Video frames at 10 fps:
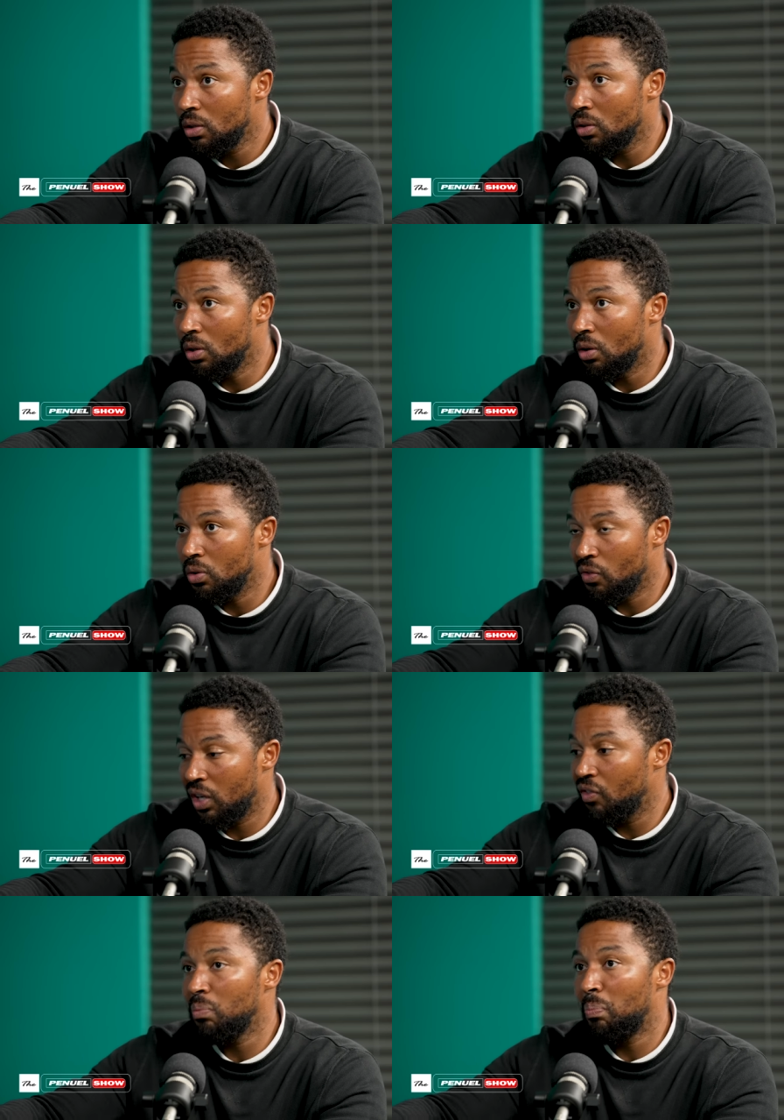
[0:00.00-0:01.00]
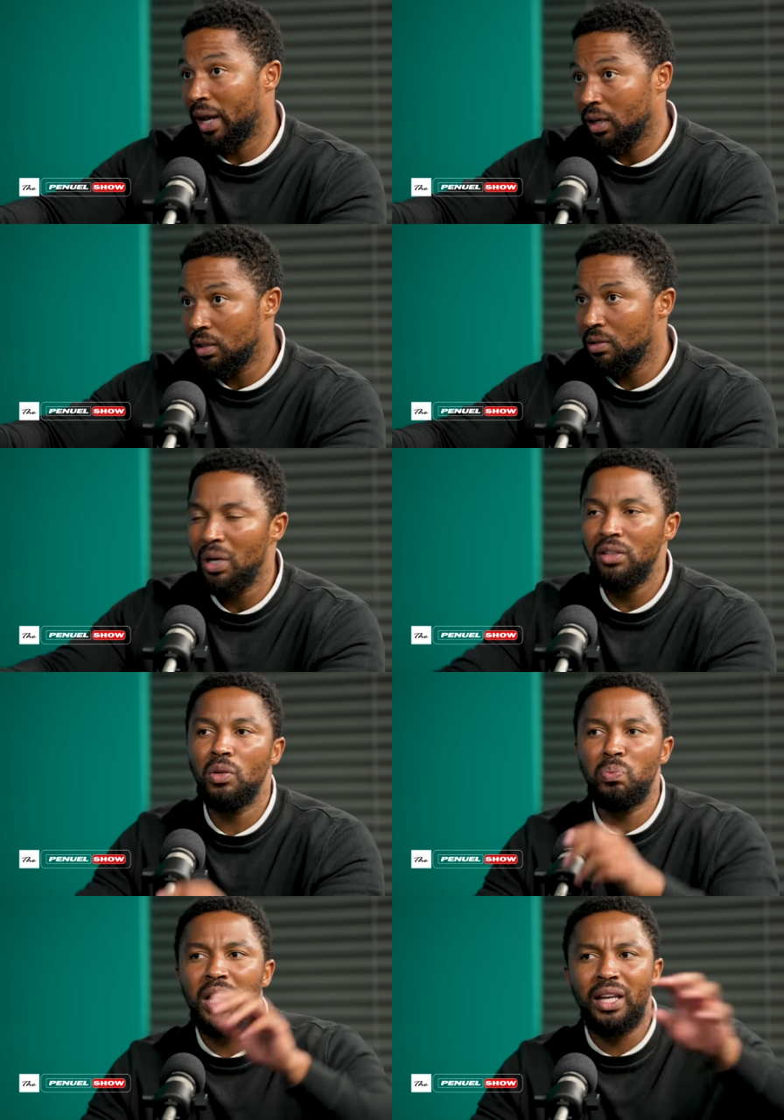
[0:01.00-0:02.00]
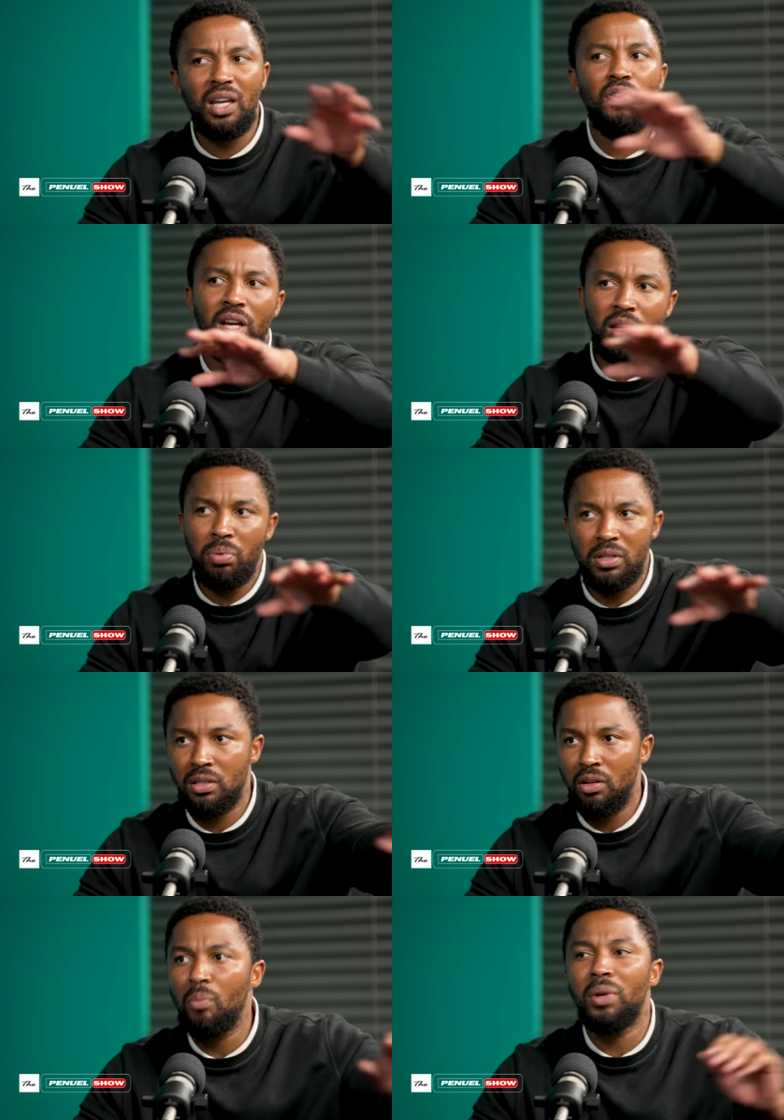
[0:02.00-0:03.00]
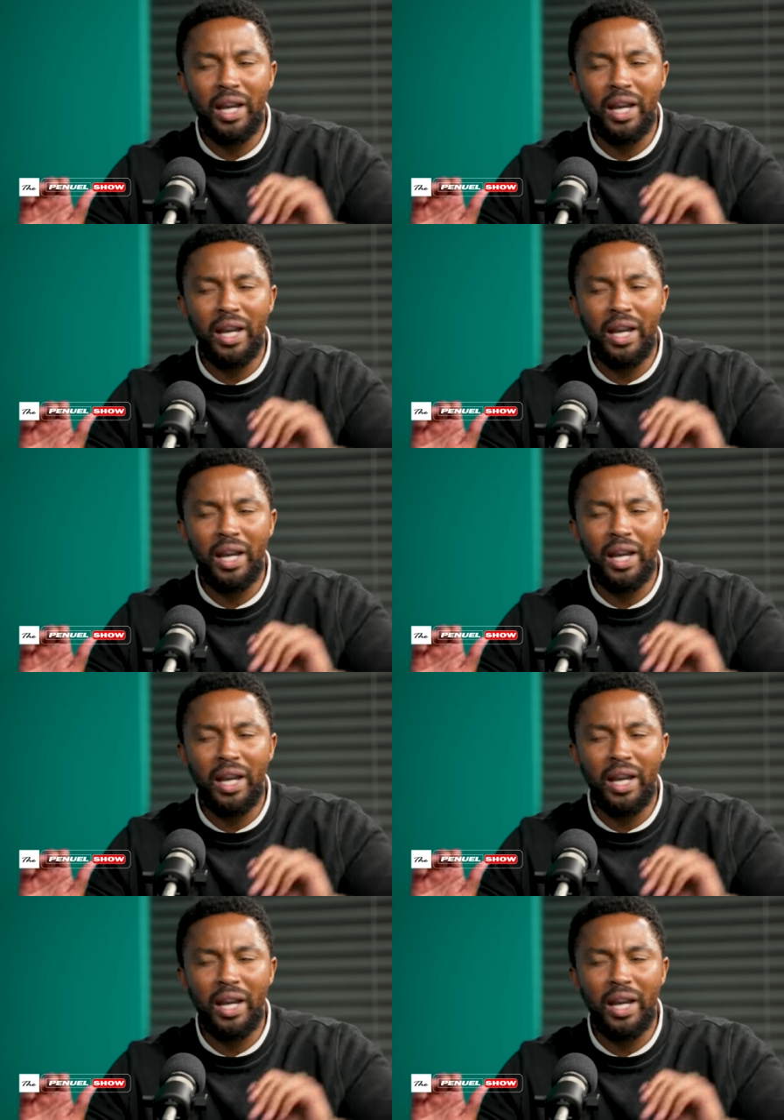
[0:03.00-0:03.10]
You know, you've given back. It might not be like every other person in the army.